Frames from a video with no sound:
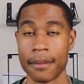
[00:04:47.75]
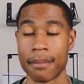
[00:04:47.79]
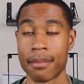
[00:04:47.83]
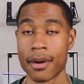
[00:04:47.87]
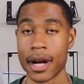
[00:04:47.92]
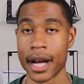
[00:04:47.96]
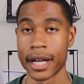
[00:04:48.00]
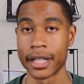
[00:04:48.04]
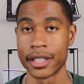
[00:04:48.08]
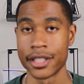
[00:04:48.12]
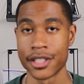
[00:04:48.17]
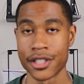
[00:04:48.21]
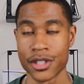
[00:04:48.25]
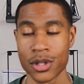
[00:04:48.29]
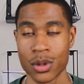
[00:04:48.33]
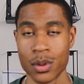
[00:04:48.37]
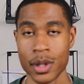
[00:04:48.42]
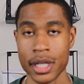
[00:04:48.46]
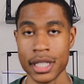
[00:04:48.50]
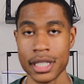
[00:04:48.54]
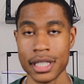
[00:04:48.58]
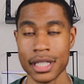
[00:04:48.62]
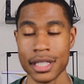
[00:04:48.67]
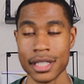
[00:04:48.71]
practice
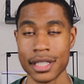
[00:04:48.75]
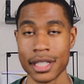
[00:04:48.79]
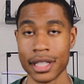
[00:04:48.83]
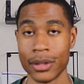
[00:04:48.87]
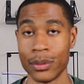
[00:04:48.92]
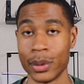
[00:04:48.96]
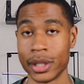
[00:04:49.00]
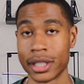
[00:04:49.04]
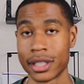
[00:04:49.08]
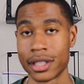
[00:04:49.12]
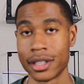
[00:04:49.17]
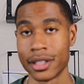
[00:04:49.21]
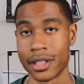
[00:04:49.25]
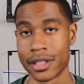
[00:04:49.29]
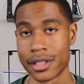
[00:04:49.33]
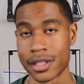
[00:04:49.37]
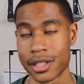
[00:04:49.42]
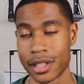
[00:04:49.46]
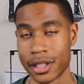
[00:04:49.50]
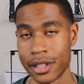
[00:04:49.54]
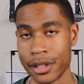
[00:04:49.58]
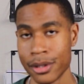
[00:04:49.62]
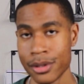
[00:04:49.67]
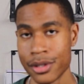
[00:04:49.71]
quizzes with clear
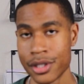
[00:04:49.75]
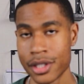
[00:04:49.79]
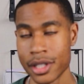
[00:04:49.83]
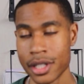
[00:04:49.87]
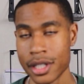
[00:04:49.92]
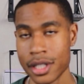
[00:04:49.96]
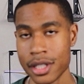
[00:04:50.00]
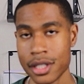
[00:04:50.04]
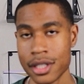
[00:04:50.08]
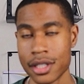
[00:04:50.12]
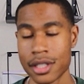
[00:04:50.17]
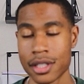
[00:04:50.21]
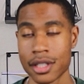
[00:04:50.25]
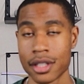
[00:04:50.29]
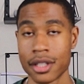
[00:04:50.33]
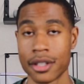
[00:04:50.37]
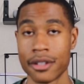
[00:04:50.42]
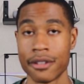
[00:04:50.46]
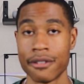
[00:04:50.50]
solutions,